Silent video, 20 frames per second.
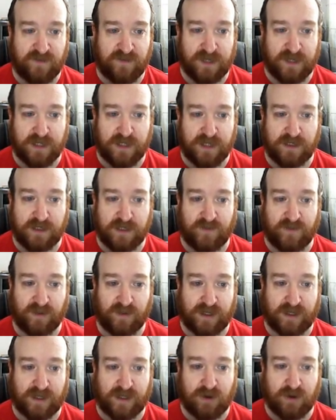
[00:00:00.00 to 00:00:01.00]
minutes and you've got
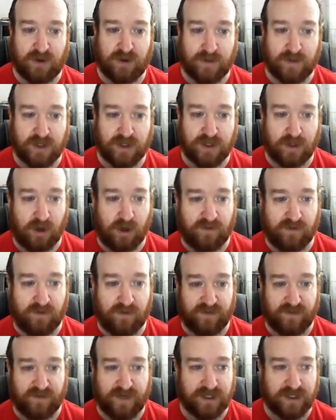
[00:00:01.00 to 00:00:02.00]
that description of
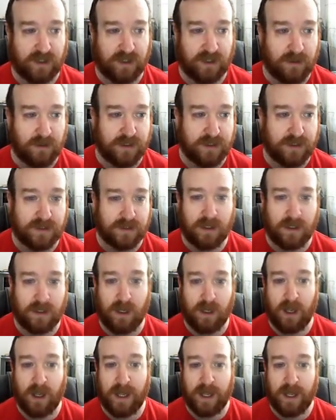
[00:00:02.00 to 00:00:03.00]
convection currents.
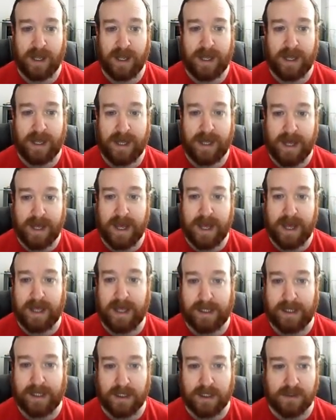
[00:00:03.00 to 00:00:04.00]
Here
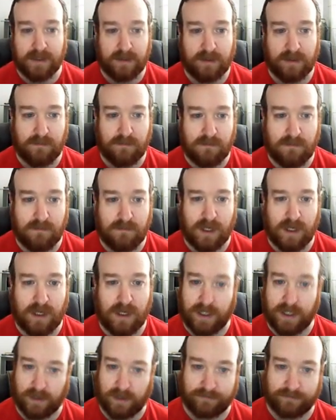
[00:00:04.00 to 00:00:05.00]
is
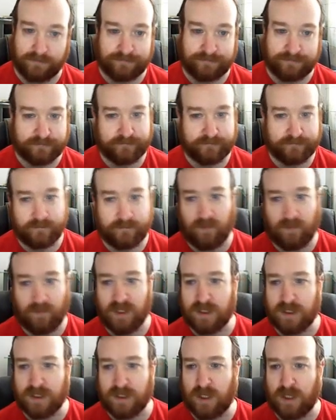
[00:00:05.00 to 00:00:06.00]
mine.
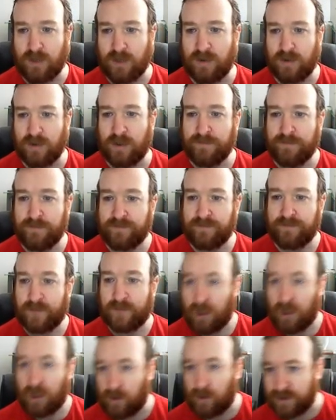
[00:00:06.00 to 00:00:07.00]
So,
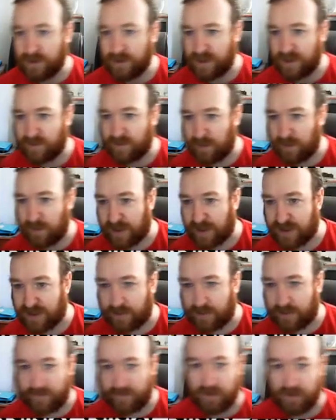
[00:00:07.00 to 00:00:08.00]
underneath my picture
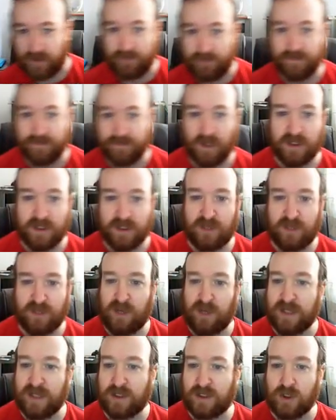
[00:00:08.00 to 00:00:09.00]
we've got, so the
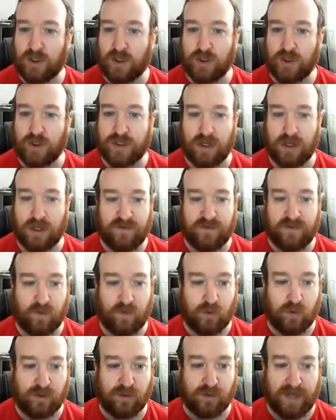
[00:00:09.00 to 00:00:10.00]
particles over the
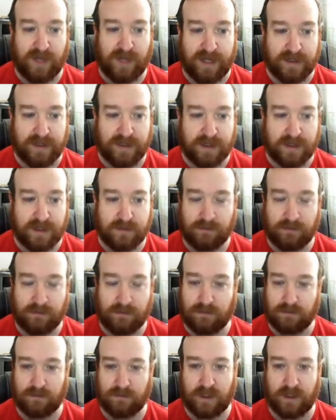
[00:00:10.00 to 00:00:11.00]
warm land,
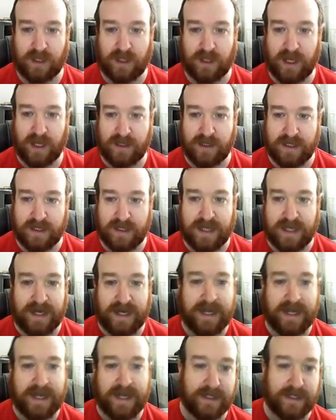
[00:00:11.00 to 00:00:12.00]
okay, they gain
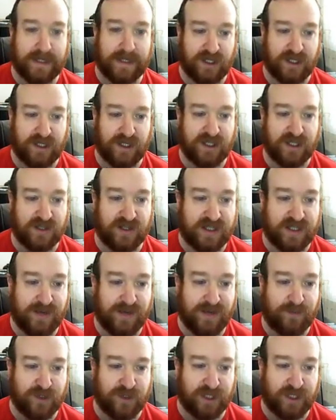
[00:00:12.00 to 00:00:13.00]
heat energy, so the
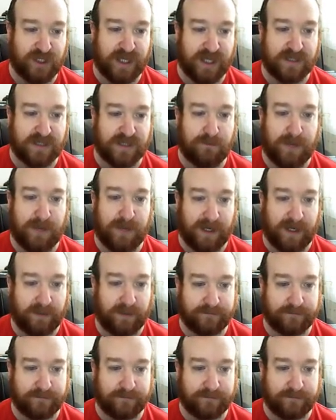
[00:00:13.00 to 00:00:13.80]
temperature gets bigger.